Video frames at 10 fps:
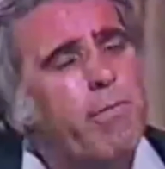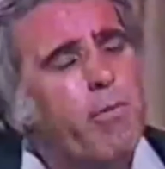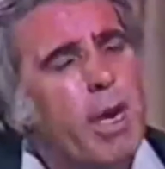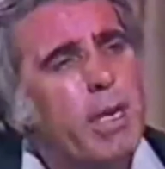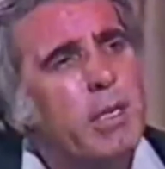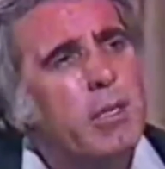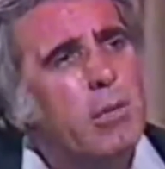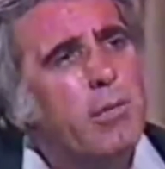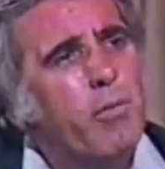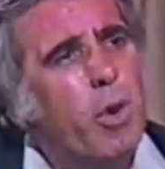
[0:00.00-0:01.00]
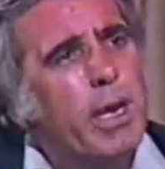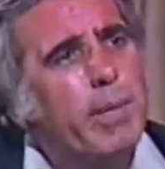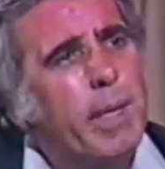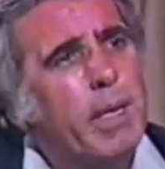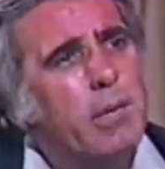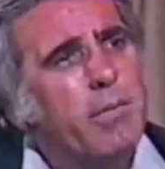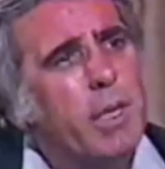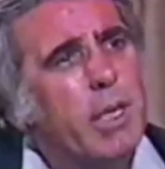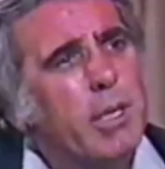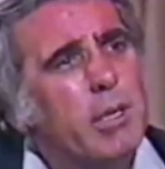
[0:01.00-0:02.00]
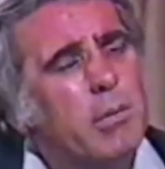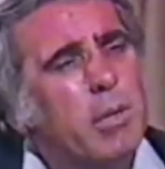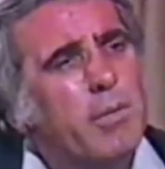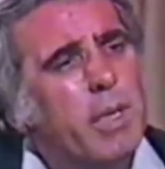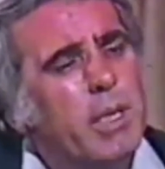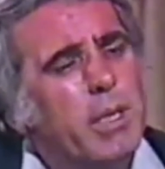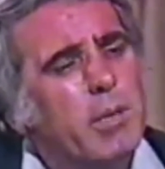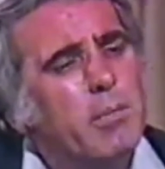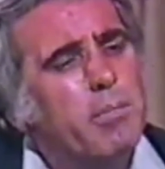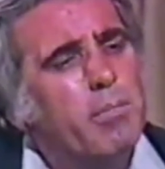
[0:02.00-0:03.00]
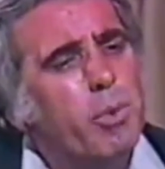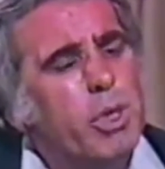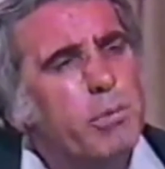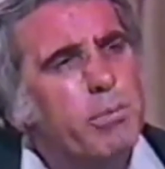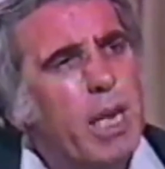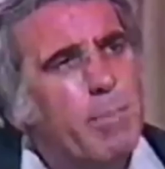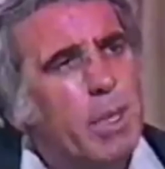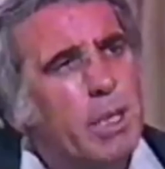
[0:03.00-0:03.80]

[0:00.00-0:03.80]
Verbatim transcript: them his visions of himself being nailed to the cross.